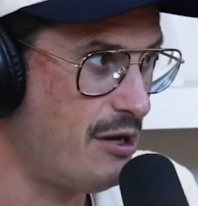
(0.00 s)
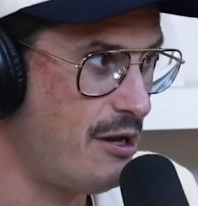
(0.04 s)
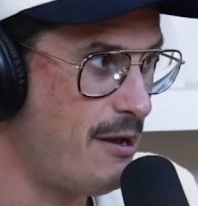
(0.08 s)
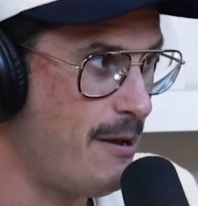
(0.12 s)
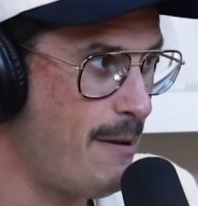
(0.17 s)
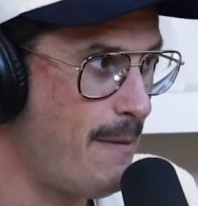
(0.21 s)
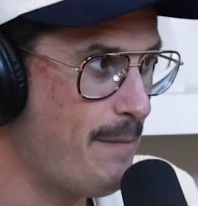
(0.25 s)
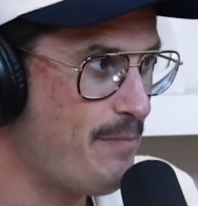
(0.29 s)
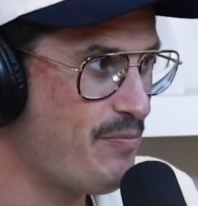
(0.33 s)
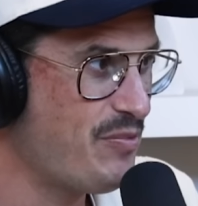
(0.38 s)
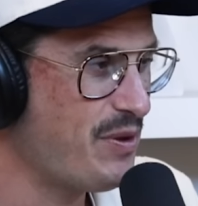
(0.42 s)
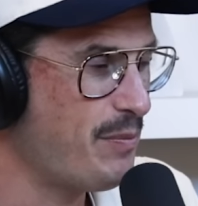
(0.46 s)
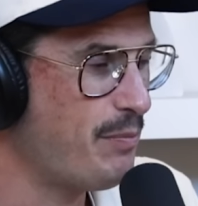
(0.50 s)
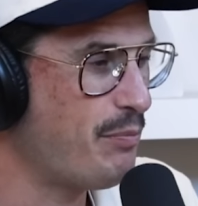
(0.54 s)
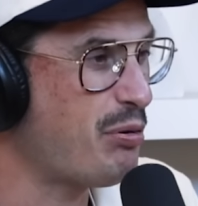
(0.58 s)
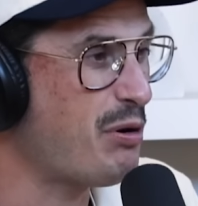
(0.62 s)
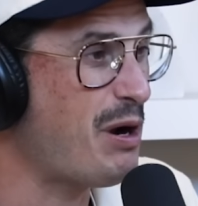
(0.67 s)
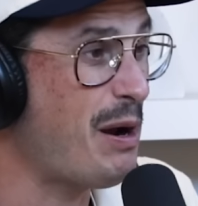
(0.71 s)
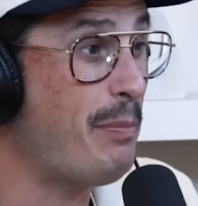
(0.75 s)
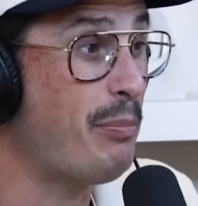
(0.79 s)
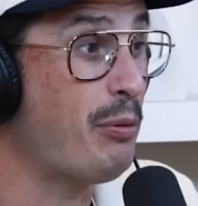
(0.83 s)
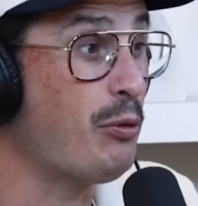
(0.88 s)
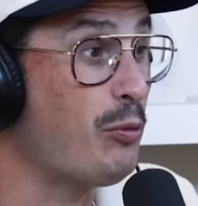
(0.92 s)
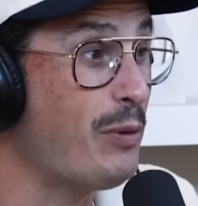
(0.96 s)
Wow.
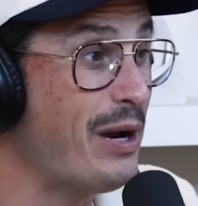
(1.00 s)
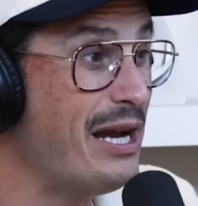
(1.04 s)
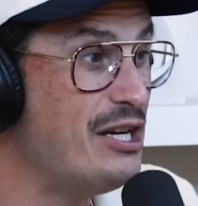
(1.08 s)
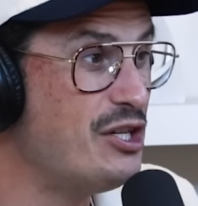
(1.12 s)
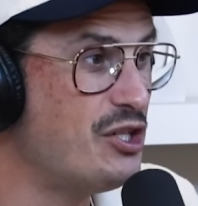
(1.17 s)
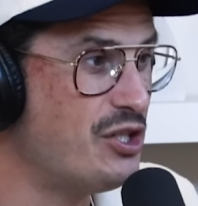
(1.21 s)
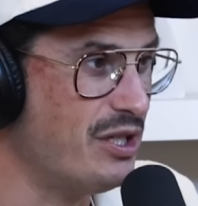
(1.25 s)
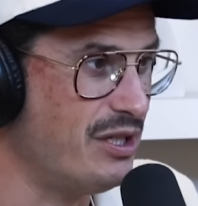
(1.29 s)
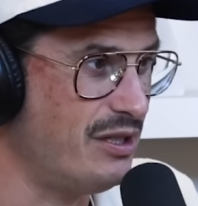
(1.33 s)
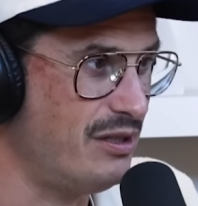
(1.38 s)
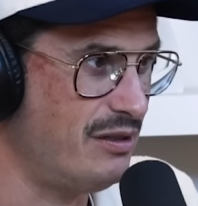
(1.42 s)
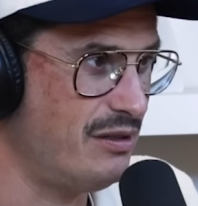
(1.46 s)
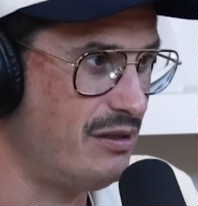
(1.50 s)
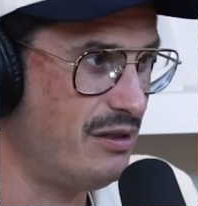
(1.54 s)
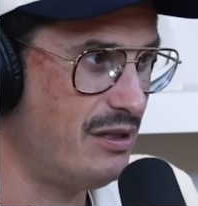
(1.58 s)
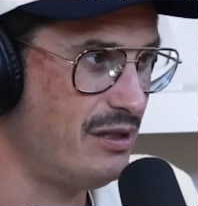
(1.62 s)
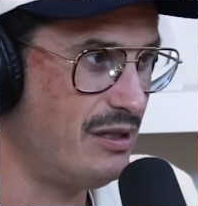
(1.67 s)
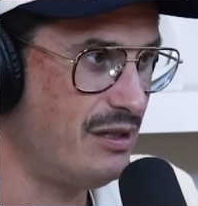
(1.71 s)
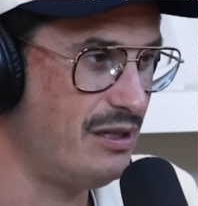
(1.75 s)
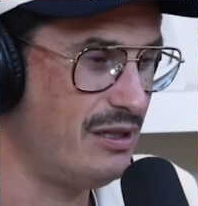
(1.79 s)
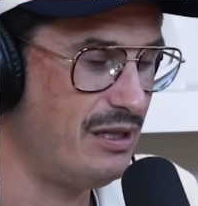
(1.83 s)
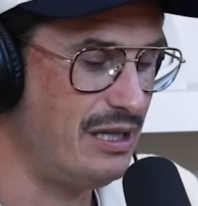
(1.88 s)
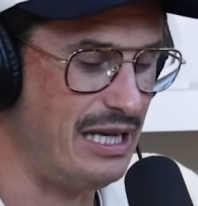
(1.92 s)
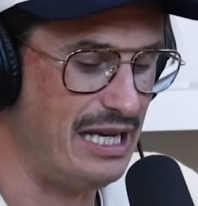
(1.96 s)
Preparation
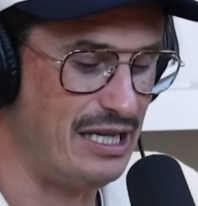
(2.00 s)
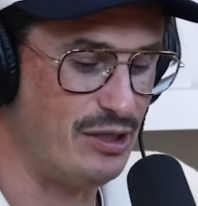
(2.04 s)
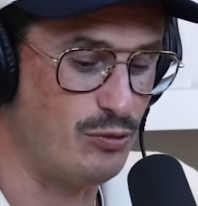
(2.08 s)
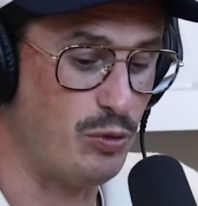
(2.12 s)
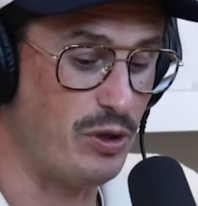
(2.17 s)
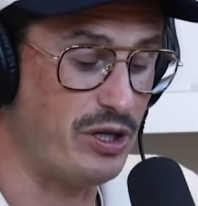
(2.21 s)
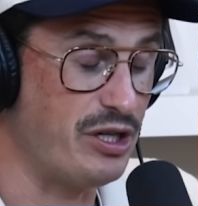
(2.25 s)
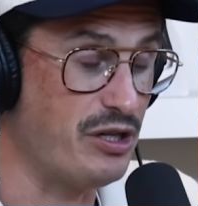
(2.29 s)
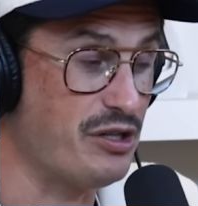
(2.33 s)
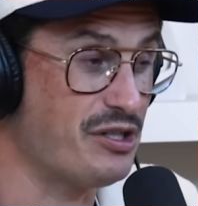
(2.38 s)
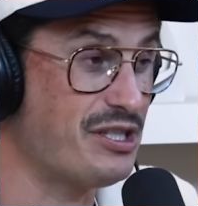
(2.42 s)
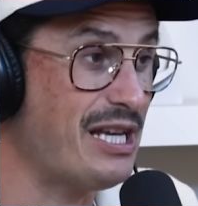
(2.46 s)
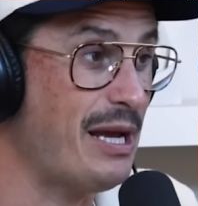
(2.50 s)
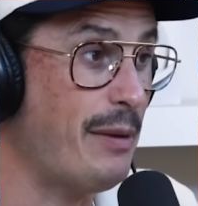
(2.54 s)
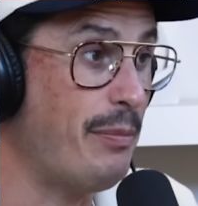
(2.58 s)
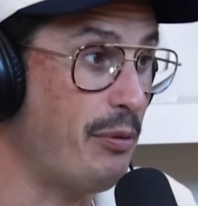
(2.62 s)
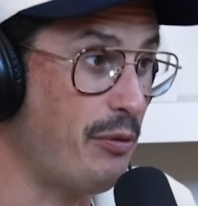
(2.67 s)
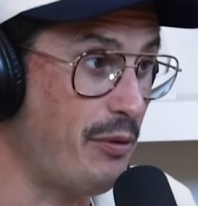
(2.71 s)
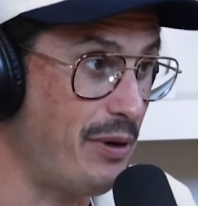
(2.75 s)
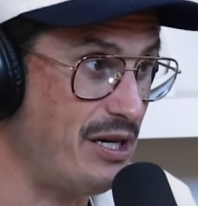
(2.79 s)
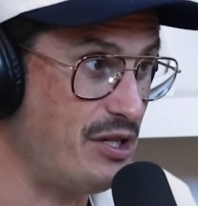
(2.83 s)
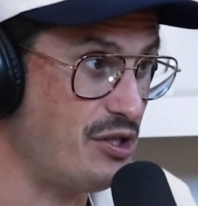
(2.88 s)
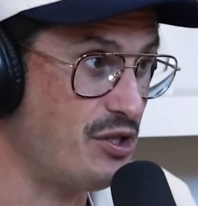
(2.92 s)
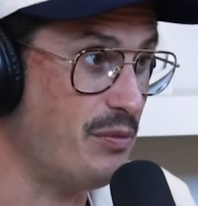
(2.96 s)
is where your
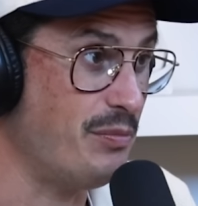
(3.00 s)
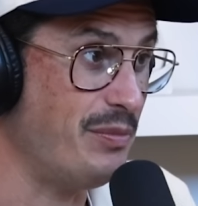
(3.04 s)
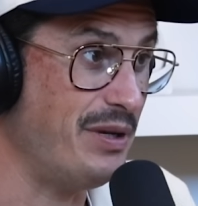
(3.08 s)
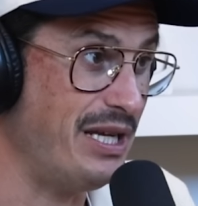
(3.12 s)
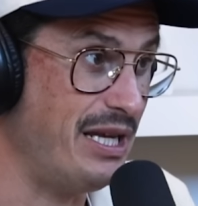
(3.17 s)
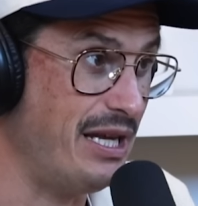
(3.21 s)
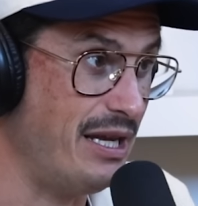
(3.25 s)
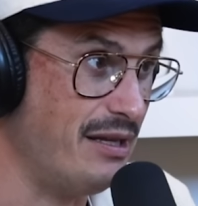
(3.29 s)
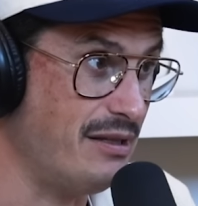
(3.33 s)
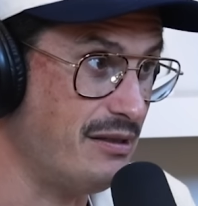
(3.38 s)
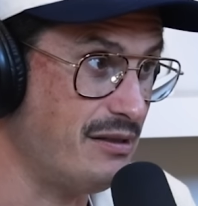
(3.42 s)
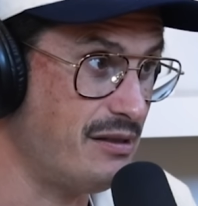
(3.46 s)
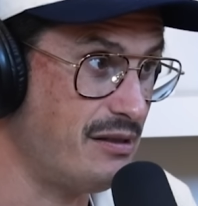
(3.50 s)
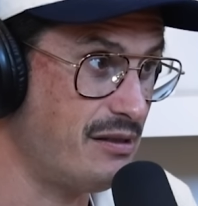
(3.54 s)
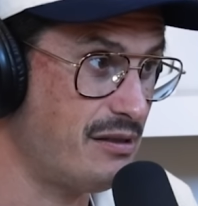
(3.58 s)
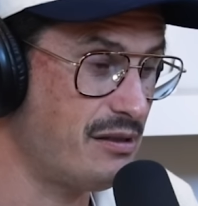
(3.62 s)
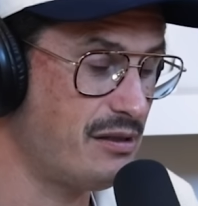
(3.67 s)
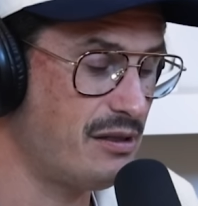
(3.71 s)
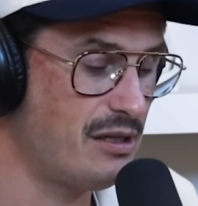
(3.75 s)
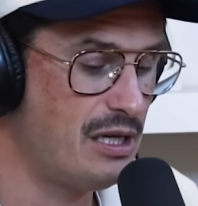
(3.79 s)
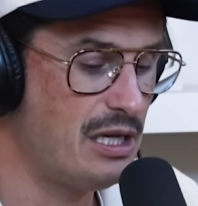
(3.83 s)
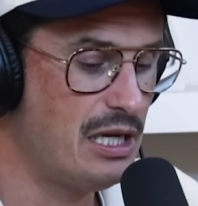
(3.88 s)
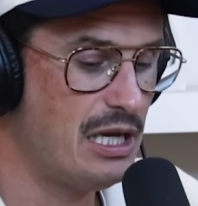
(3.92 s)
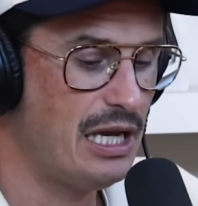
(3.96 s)
separation begins.